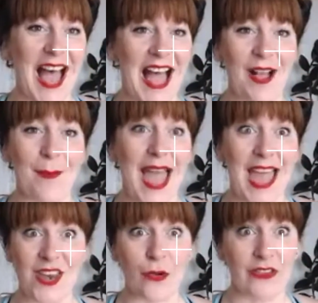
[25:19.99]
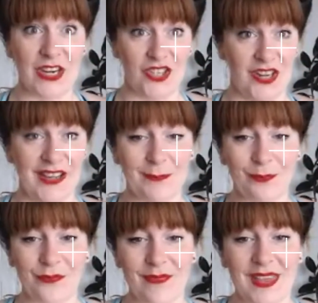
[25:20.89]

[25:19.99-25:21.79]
and no finish line.